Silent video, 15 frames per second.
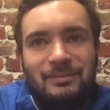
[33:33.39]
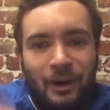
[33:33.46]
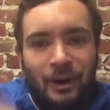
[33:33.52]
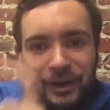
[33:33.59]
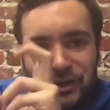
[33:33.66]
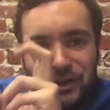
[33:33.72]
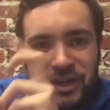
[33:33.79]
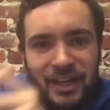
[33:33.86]

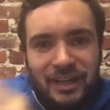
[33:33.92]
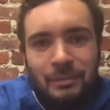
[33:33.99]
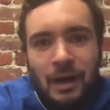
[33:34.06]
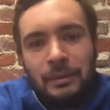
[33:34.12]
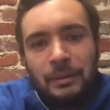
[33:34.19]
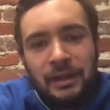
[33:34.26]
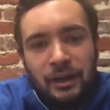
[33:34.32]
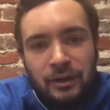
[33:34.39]
punishing
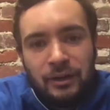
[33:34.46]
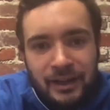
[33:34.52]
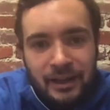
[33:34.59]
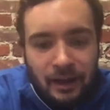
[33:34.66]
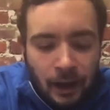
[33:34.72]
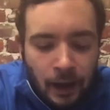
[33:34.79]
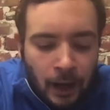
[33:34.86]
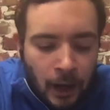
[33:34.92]

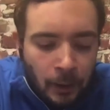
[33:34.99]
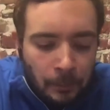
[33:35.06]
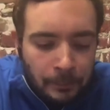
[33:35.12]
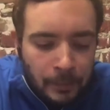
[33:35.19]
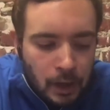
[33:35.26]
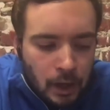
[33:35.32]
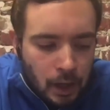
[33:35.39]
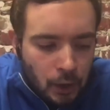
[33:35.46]
popularity,
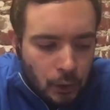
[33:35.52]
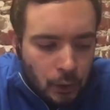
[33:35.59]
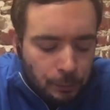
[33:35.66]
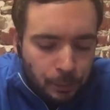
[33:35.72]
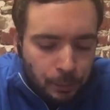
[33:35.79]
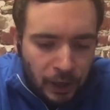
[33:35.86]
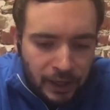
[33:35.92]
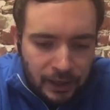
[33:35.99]

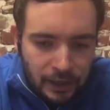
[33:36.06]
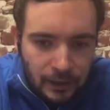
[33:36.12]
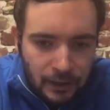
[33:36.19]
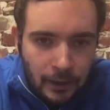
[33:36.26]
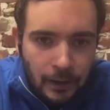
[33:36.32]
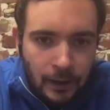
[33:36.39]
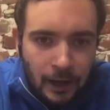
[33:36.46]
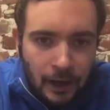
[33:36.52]
but